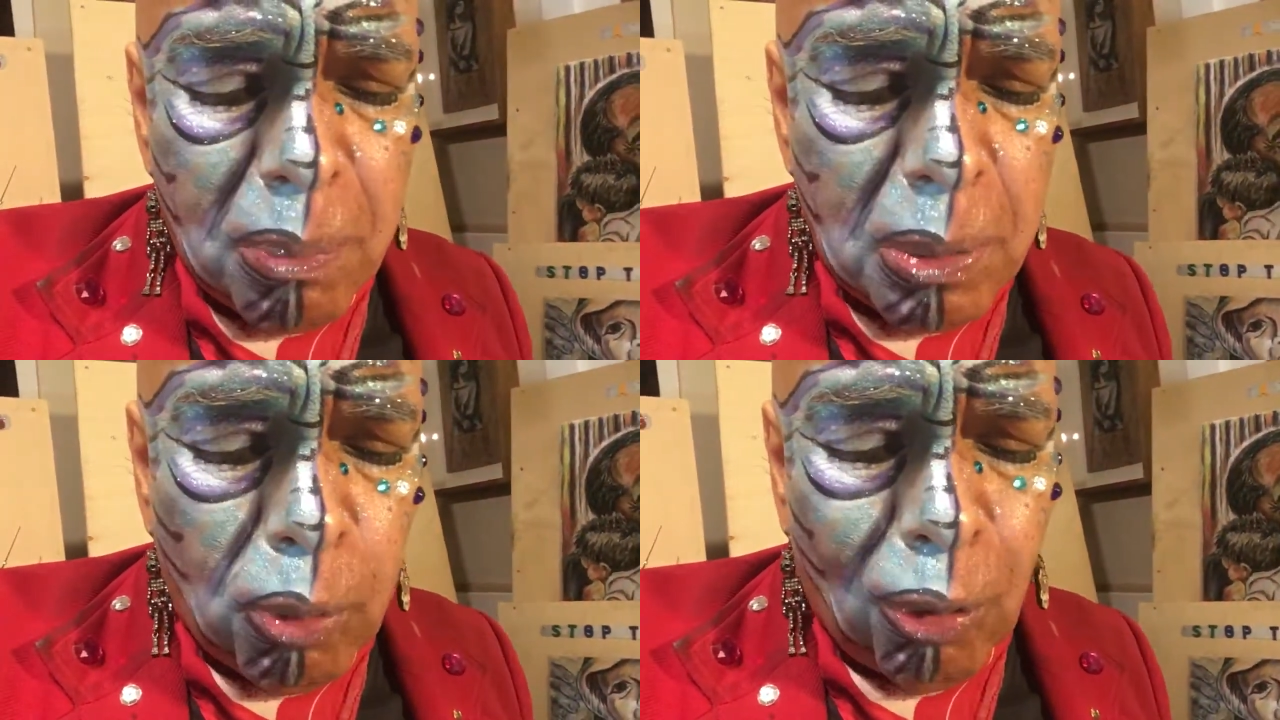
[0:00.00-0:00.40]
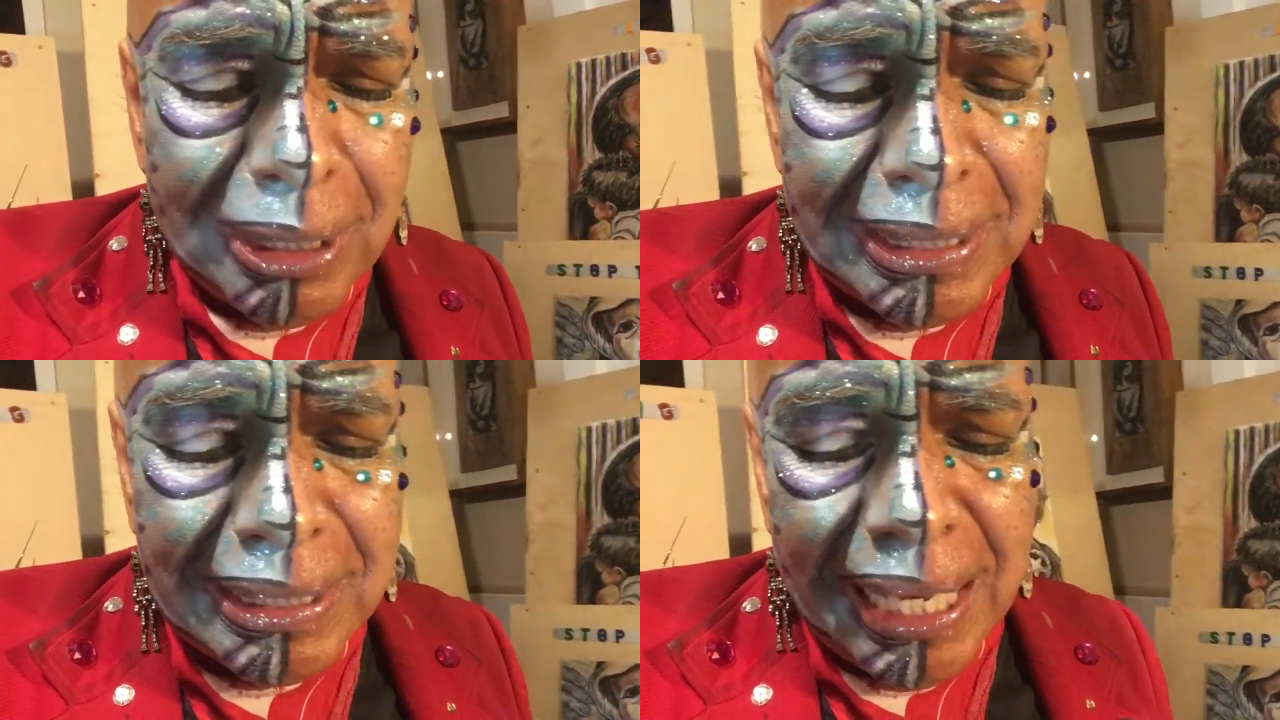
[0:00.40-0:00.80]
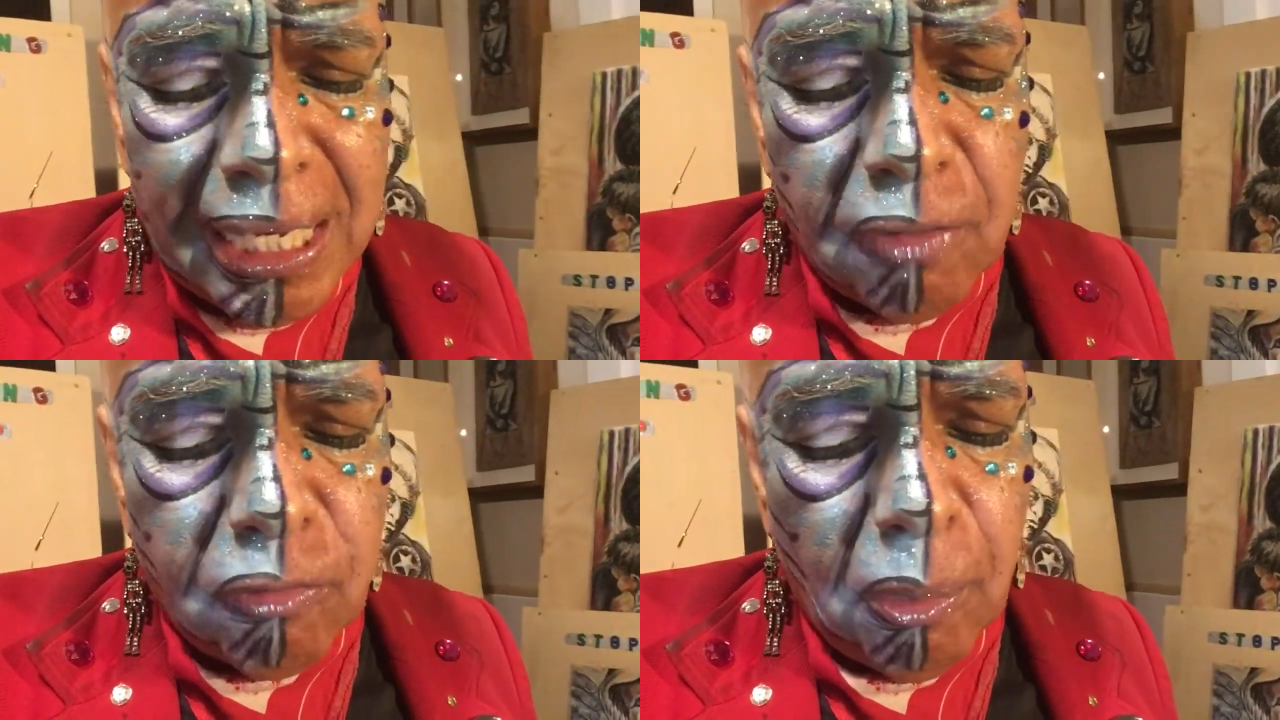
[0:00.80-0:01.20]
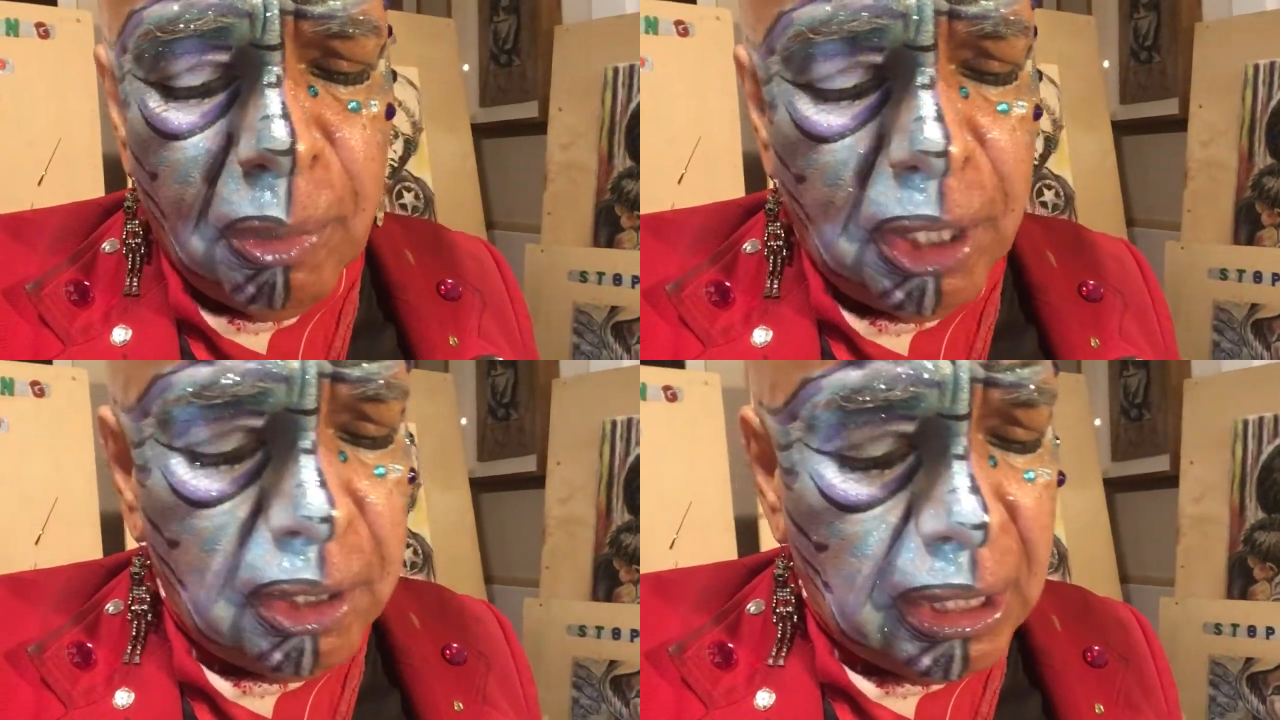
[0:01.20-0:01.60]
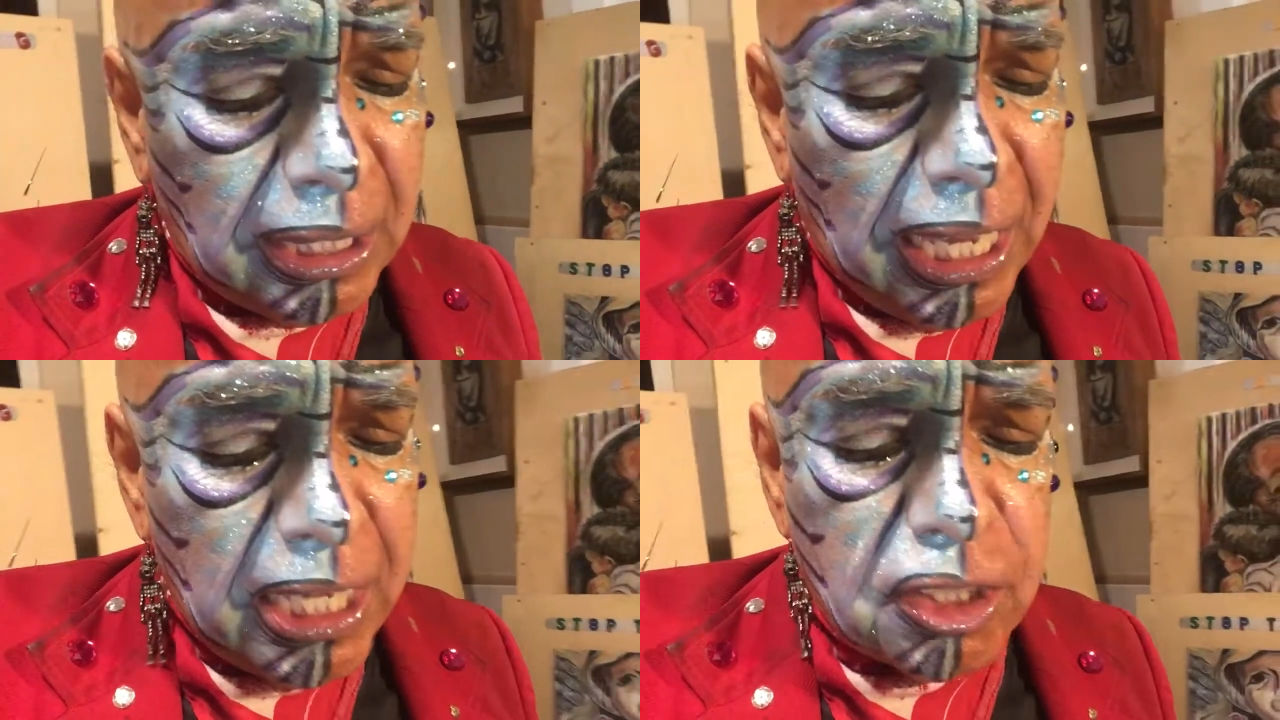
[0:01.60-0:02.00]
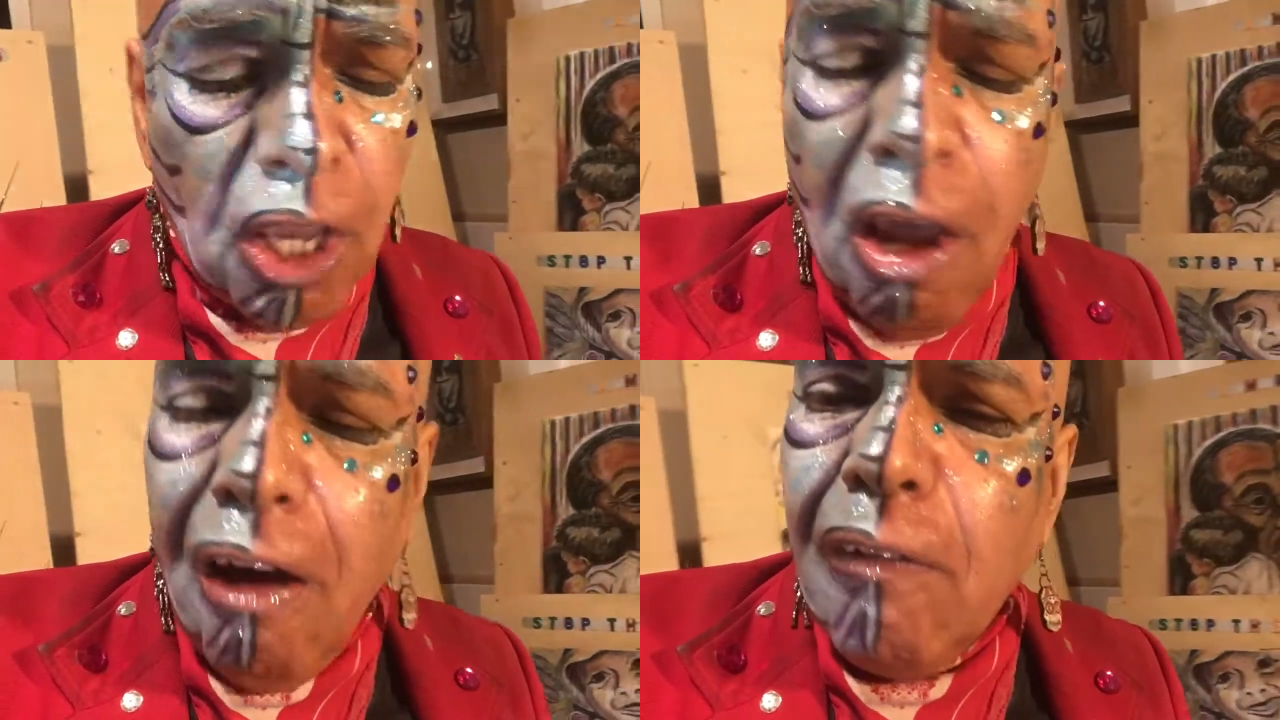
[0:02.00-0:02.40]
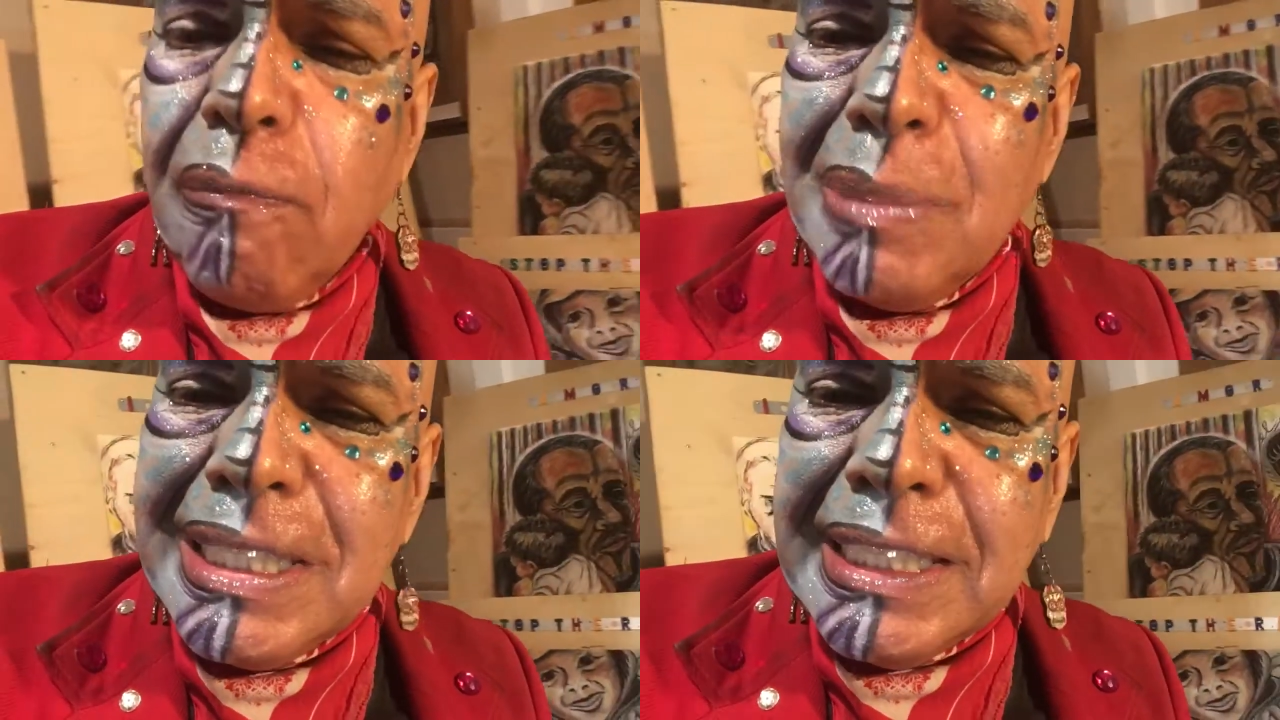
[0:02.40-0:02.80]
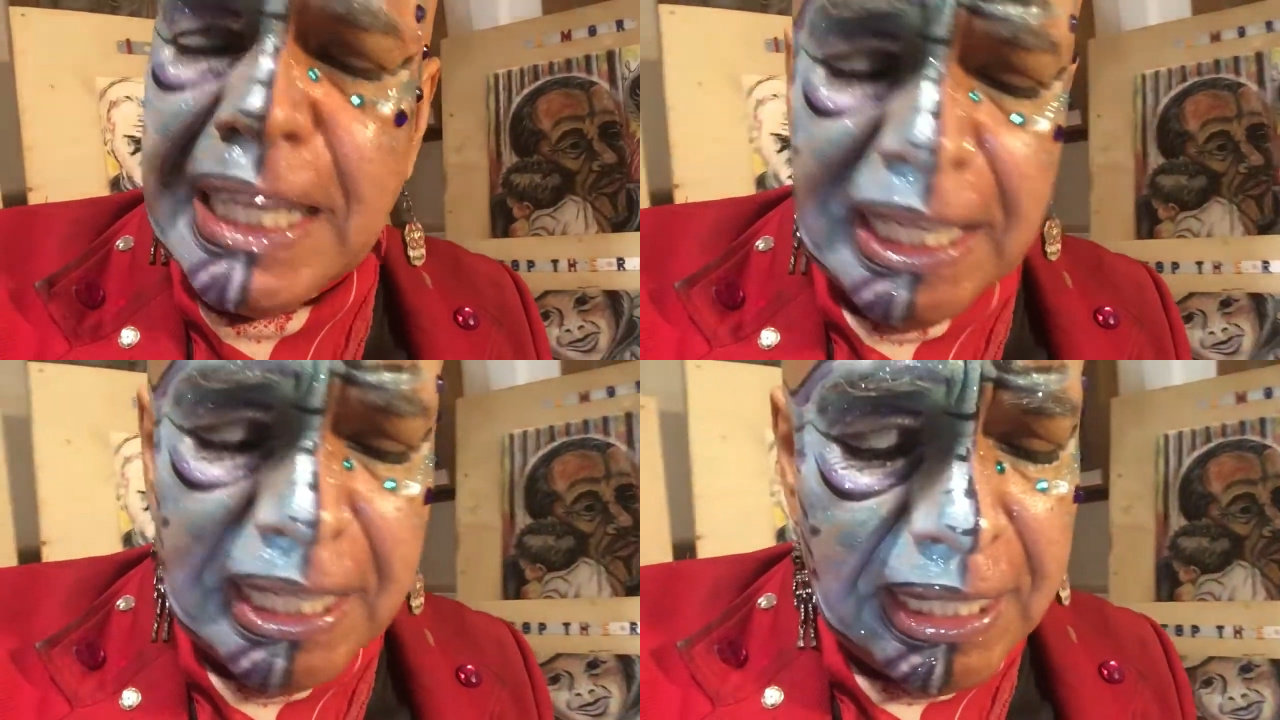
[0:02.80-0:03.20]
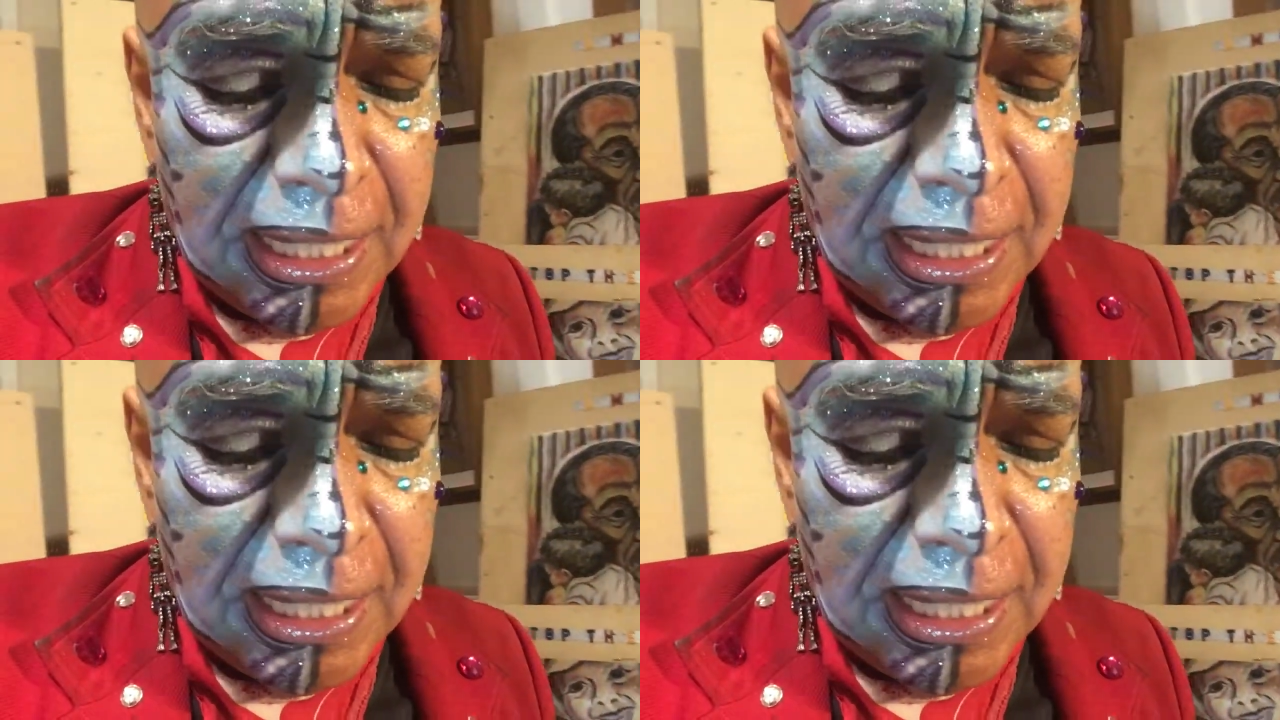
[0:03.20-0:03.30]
boy dead from another case of mistaken